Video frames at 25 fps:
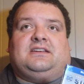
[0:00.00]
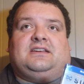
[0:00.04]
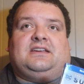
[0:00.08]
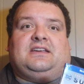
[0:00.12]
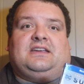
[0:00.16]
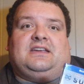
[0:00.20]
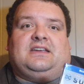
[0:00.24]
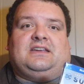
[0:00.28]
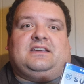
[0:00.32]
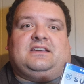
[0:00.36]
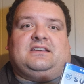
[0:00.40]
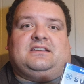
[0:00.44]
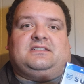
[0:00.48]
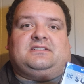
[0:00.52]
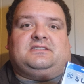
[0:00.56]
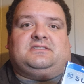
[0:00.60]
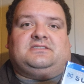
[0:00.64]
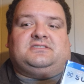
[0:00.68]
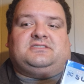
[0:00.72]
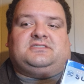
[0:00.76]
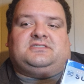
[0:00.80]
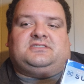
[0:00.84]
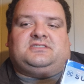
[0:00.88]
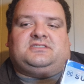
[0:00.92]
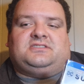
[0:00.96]

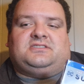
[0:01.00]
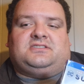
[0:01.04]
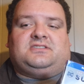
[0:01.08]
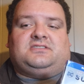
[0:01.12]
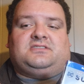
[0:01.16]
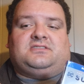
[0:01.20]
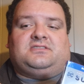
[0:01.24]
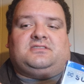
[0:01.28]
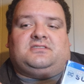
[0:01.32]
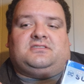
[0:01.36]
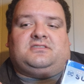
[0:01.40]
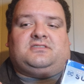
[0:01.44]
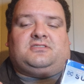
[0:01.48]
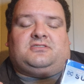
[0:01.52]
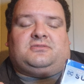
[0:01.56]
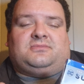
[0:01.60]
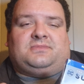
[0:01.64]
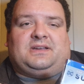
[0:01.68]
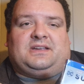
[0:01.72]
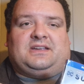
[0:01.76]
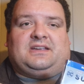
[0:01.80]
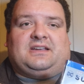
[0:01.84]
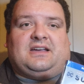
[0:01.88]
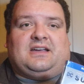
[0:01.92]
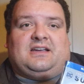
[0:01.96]
and oh
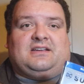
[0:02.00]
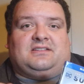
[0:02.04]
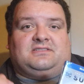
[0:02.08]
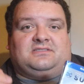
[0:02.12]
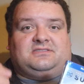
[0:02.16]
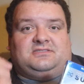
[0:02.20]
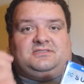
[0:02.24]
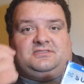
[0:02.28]
my god...